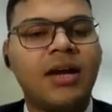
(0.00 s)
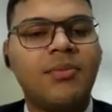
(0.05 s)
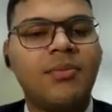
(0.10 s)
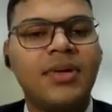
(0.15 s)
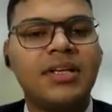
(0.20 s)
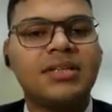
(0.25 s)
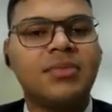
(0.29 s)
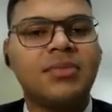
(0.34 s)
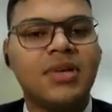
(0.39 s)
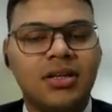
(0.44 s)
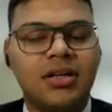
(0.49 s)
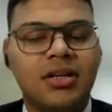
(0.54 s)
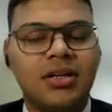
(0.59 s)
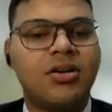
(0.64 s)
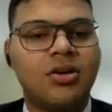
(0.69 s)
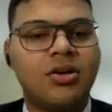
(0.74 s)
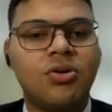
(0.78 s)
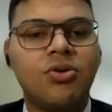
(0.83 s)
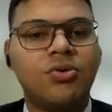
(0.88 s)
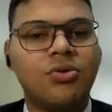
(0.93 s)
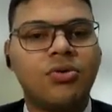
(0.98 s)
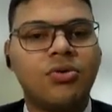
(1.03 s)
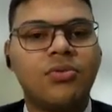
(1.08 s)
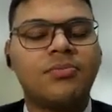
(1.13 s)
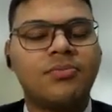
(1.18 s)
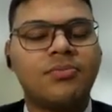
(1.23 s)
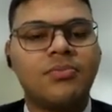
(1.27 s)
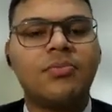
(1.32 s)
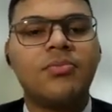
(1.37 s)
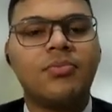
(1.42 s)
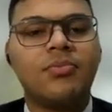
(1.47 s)
fact-based method
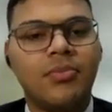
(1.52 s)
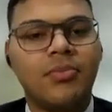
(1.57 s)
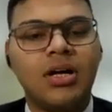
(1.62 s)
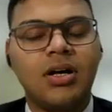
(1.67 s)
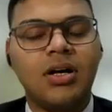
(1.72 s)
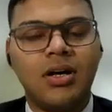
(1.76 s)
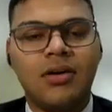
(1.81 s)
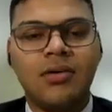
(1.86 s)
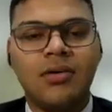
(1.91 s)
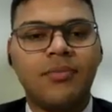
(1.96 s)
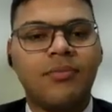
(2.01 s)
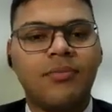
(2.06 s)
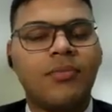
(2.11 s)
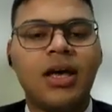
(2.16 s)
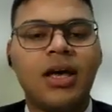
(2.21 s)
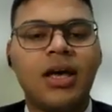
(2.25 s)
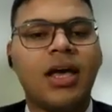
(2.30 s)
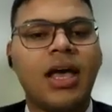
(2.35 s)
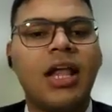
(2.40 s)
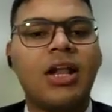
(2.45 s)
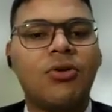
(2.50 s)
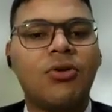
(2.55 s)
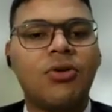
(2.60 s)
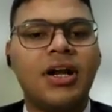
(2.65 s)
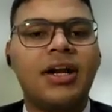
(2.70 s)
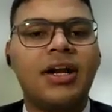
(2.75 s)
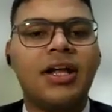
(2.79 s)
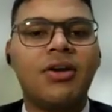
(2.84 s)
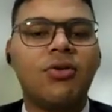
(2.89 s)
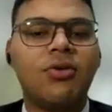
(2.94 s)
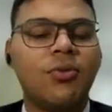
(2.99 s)
to uh,
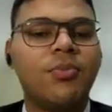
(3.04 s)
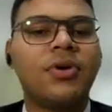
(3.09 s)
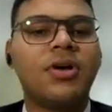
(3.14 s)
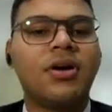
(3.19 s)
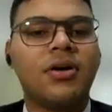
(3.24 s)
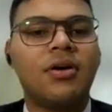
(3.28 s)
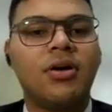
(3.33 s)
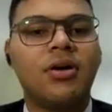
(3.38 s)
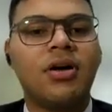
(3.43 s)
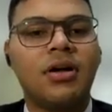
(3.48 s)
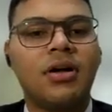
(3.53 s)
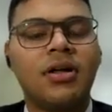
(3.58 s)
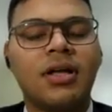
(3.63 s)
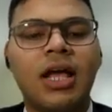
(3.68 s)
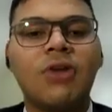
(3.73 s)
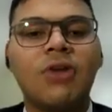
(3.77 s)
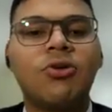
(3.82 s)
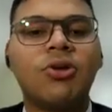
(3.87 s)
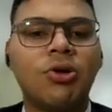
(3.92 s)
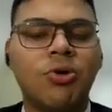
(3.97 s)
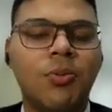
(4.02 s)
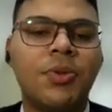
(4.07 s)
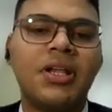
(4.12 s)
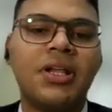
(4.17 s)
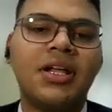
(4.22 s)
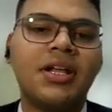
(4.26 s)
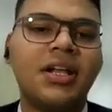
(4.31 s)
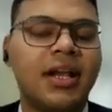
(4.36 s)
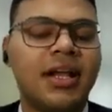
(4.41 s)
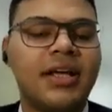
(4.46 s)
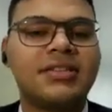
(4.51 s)
calculate the
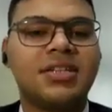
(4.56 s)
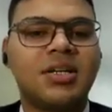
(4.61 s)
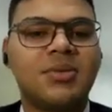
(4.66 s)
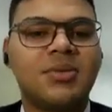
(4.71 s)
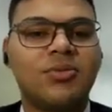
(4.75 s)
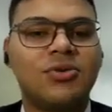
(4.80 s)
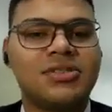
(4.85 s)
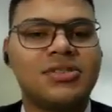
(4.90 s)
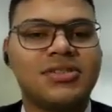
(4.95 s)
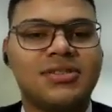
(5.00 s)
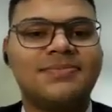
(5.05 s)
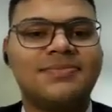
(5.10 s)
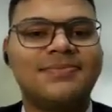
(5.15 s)
opinion and exit.